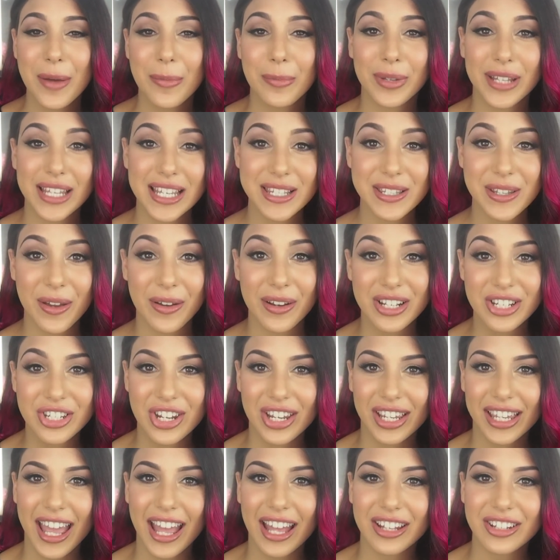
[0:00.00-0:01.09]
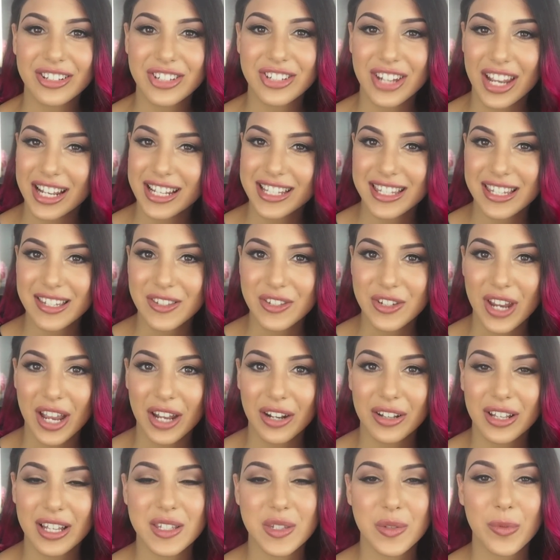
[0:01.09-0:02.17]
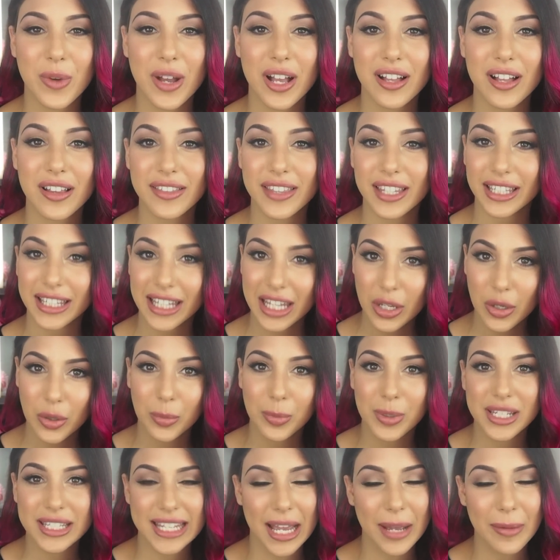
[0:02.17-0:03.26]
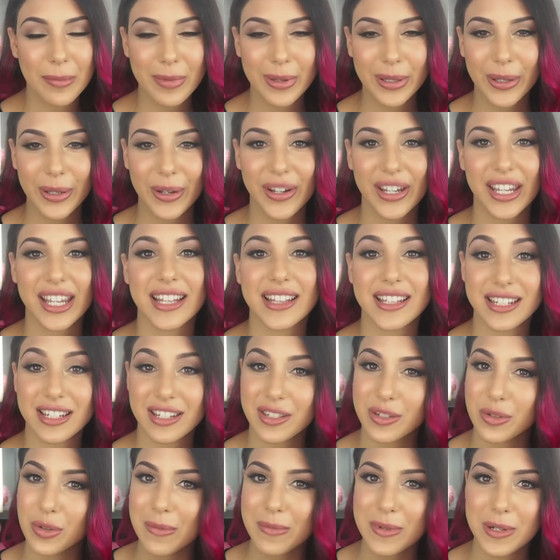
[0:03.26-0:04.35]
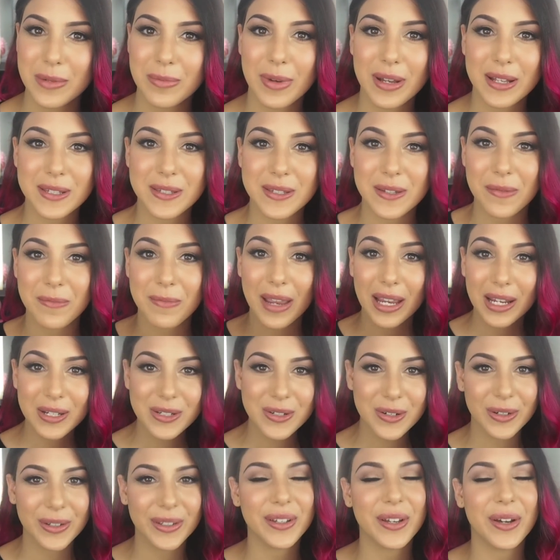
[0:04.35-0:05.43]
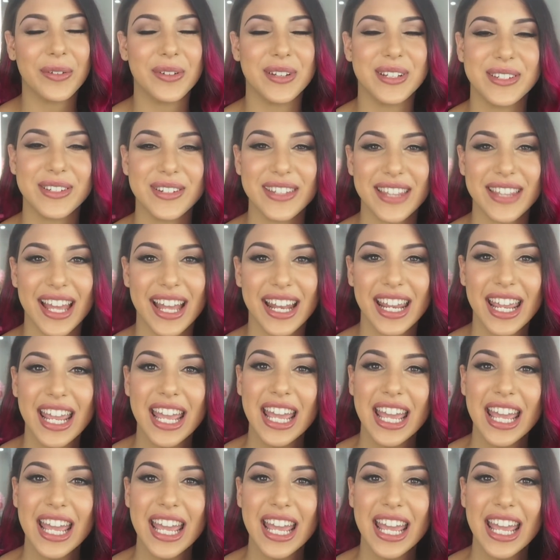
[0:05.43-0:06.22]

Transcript: Please go and check out Jax's channel as well. The link will be down below in the description bar, so make sure you go and do that.